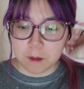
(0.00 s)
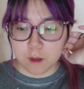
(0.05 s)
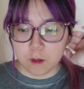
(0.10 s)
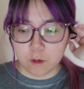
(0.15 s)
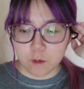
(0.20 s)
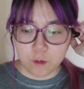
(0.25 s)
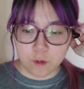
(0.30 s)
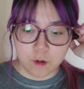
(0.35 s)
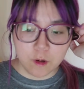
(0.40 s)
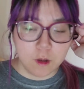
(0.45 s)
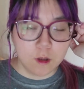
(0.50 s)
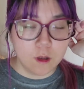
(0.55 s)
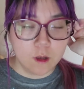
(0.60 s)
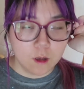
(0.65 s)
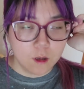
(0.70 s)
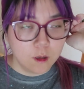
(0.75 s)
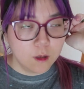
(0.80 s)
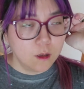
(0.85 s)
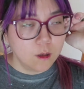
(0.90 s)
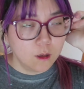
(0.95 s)
been
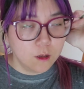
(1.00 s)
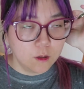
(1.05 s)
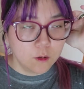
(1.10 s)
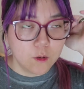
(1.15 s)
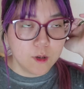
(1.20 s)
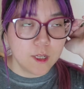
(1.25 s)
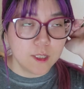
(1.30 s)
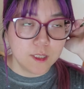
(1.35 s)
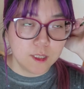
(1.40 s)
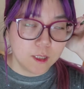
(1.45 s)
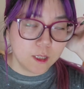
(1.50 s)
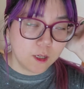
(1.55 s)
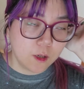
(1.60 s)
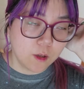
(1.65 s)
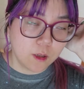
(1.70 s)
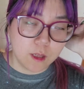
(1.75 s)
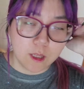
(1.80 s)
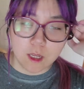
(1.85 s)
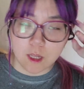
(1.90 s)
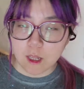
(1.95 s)
crazily
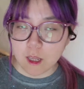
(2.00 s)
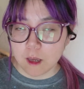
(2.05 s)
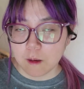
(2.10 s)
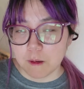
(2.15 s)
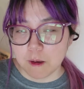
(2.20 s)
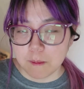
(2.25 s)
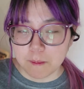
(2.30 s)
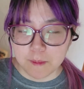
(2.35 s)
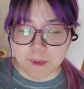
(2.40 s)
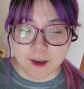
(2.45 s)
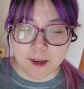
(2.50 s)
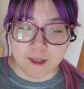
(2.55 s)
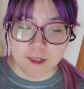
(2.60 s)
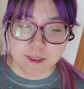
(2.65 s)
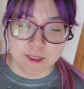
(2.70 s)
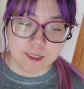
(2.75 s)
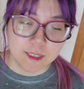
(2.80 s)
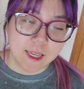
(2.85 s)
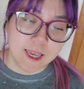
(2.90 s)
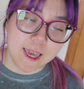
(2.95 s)
cleaning my back.
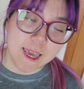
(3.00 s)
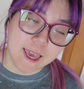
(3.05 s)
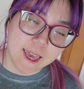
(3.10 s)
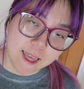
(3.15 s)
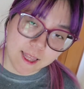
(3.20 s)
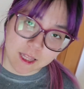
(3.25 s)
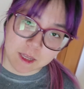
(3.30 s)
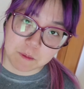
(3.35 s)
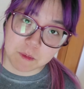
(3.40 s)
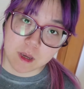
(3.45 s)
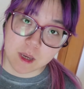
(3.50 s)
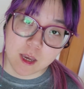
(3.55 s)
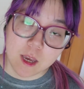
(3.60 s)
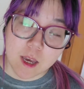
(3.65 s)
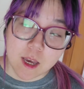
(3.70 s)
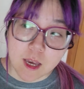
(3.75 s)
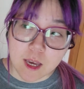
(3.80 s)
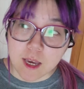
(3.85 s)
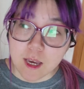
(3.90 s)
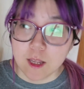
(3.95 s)
It's killing me.
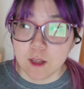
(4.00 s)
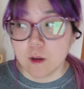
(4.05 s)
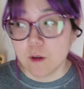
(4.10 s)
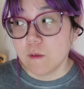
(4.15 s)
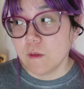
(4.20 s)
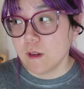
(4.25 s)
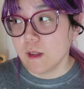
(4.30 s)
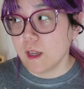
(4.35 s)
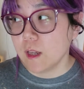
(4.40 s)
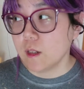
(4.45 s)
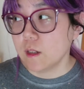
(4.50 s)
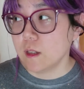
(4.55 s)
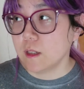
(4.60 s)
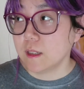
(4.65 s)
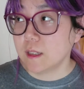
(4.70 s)
And ovulation